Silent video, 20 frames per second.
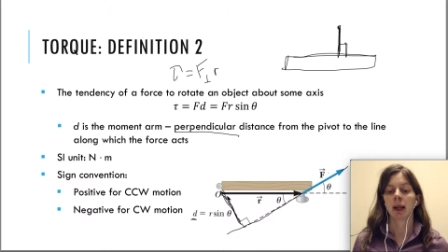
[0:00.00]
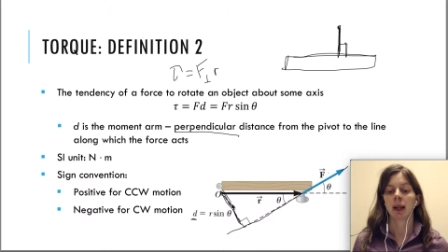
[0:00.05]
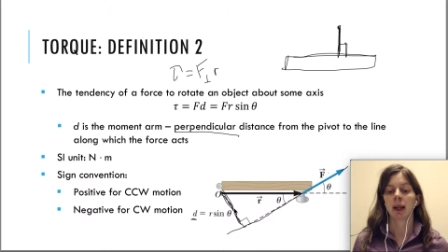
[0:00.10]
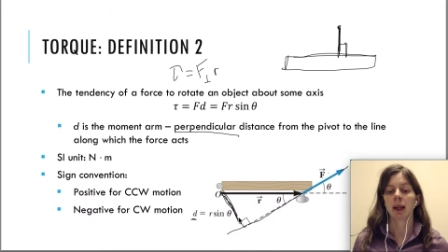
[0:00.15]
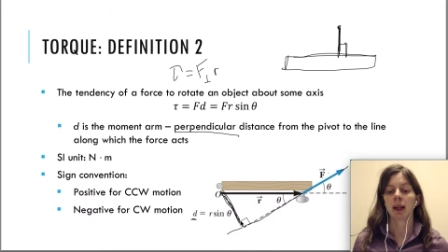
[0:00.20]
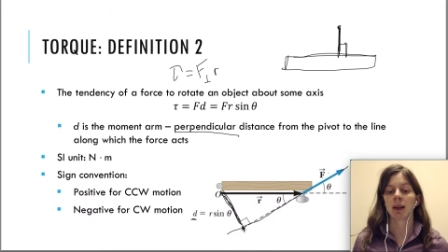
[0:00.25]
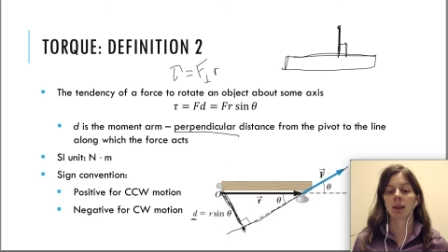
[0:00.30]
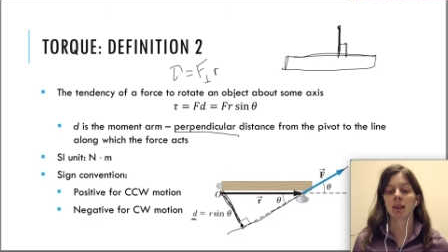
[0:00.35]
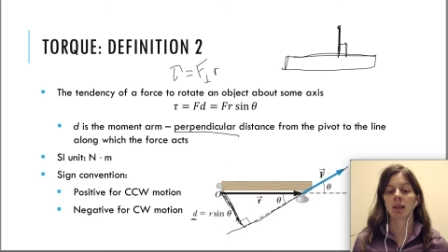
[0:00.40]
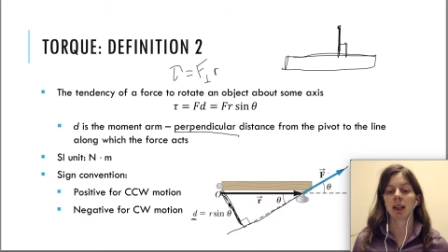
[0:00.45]

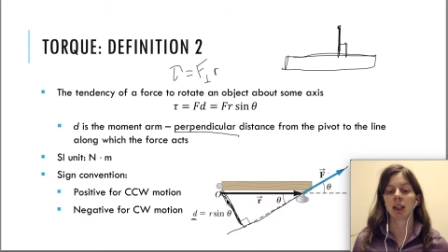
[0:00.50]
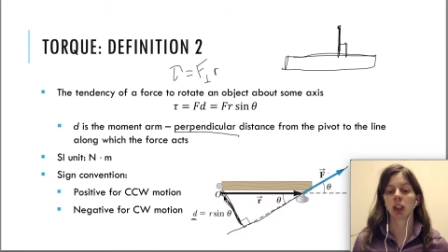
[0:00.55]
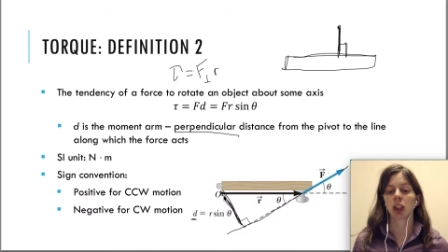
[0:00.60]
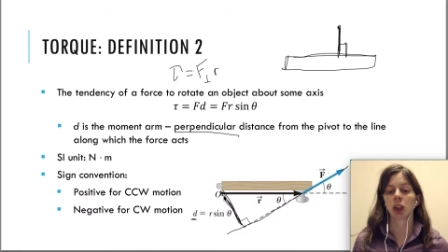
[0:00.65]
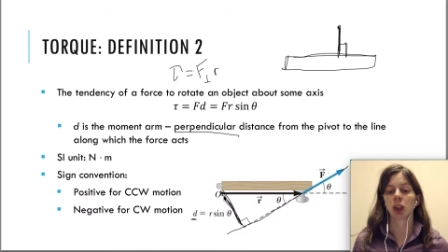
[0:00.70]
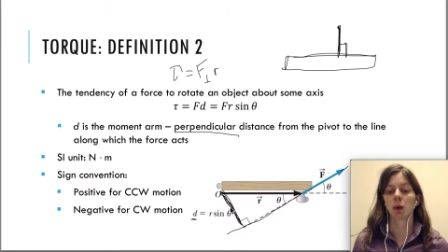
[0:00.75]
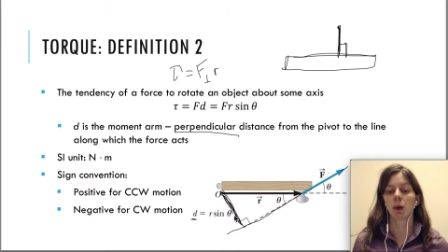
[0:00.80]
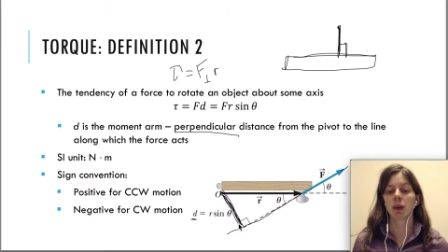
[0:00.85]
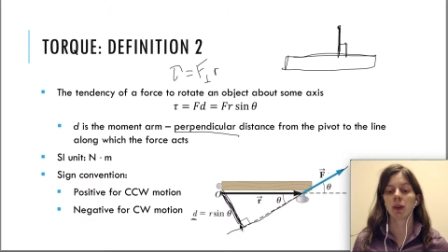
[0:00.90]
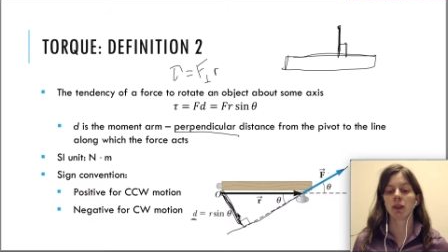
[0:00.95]
is that
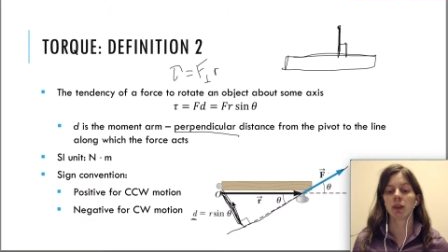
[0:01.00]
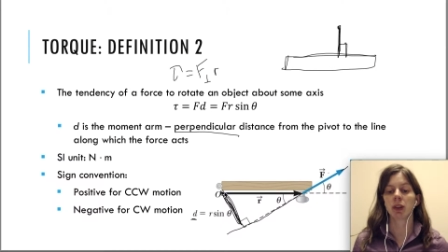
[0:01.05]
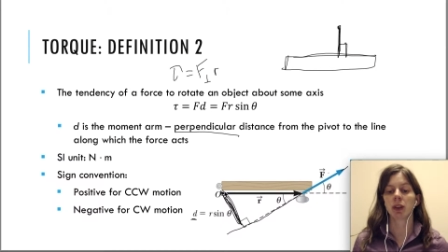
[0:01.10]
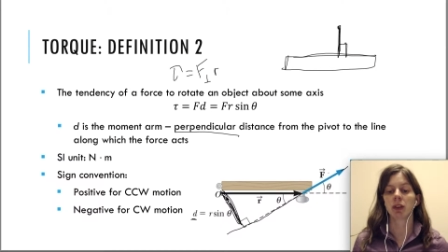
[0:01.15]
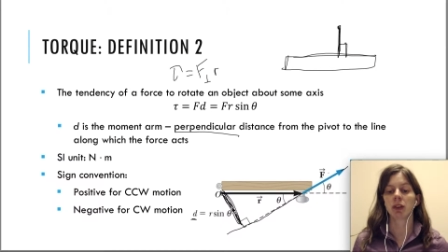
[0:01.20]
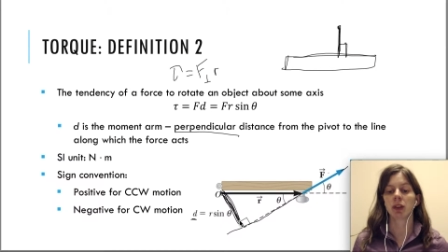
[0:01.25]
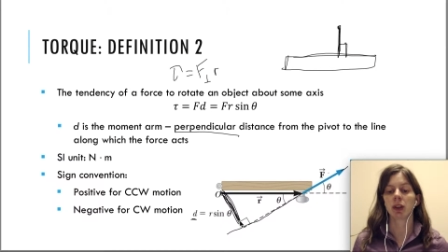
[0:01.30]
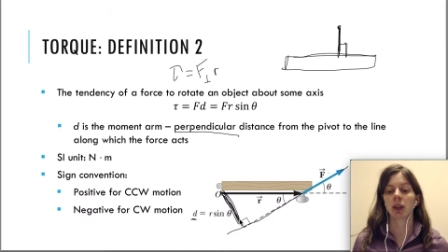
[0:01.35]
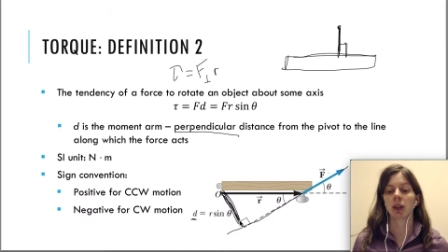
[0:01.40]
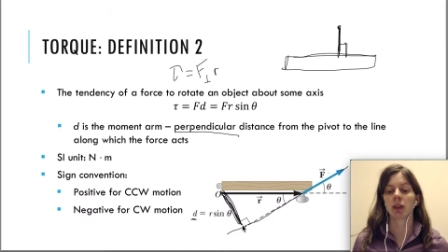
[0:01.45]
shortest
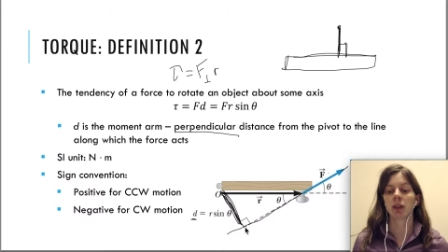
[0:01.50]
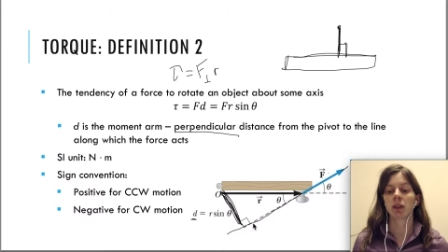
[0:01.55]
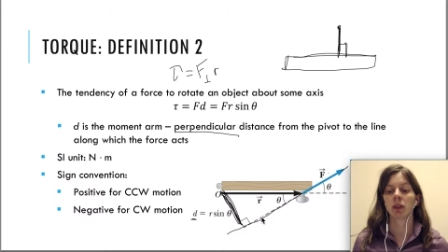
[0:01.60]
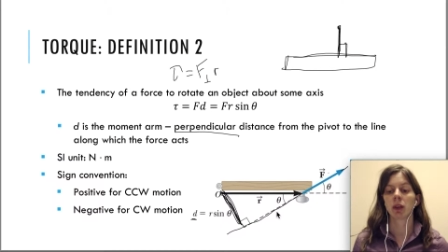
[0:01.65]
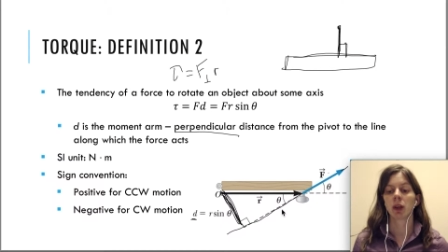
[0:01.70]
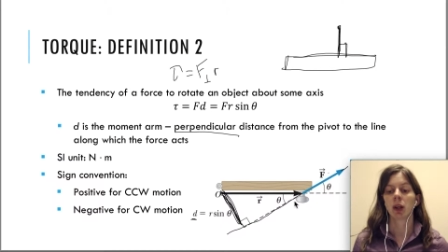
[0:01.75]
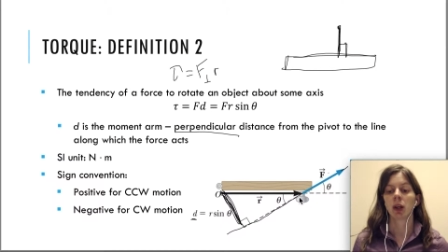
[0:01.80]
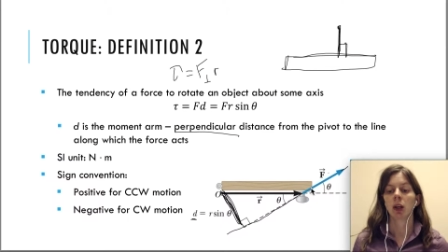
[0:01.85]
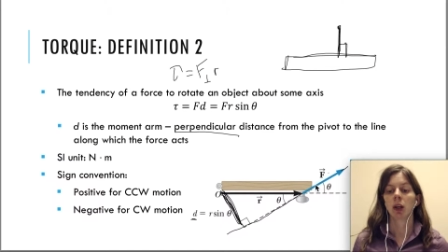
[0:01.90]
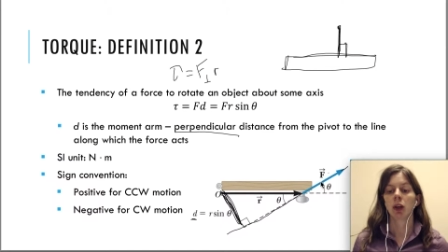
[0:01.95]
distance
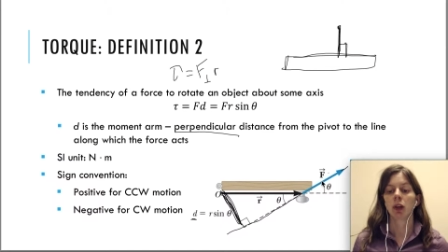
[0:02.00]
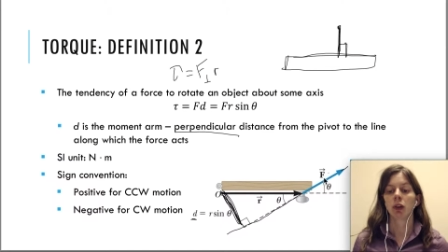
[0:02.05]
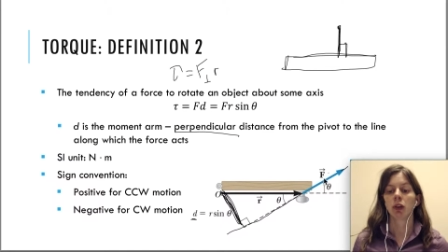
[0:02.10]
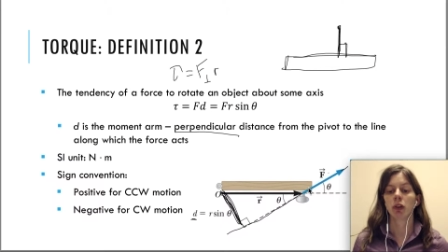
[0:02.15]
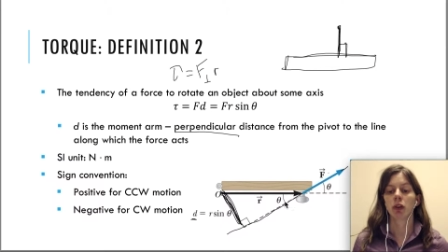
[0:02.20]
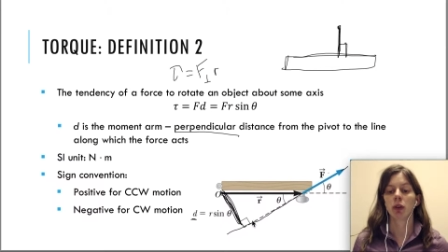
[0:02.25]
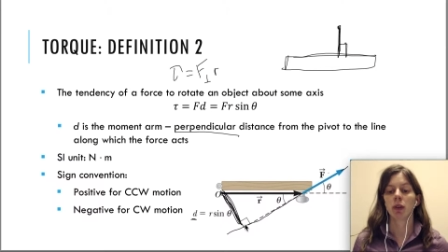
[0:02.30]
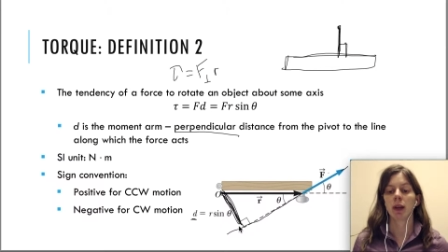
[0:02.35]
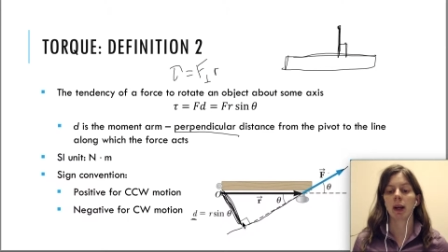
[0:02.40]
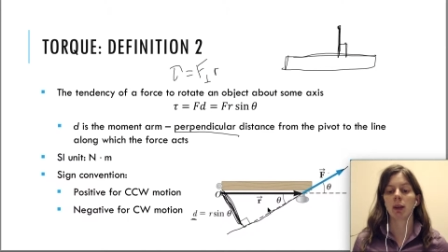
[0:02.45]

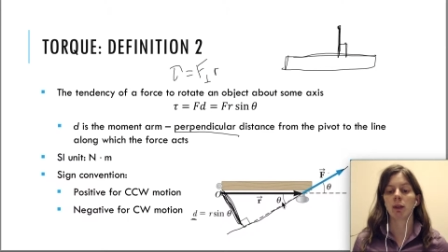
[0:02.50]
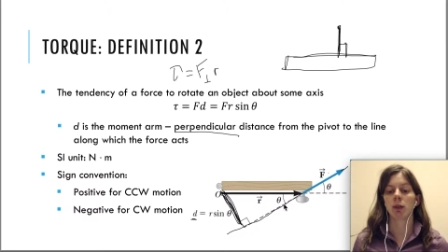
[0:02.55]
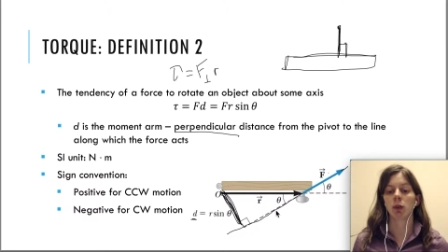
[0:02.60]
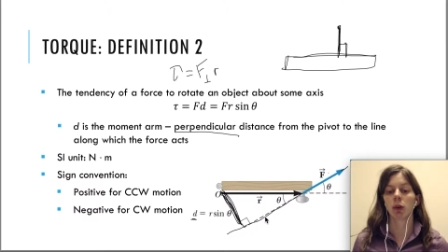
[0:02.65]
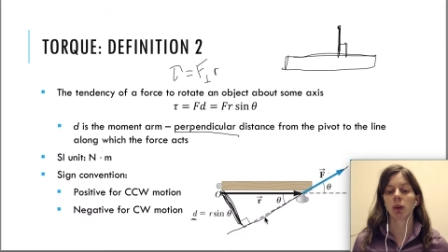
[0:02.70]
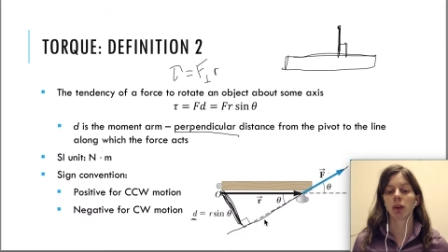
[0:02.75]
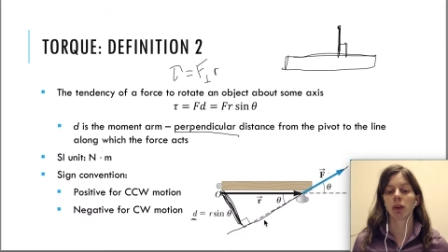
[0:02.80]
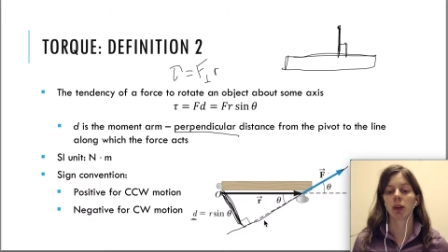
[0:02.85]
to that force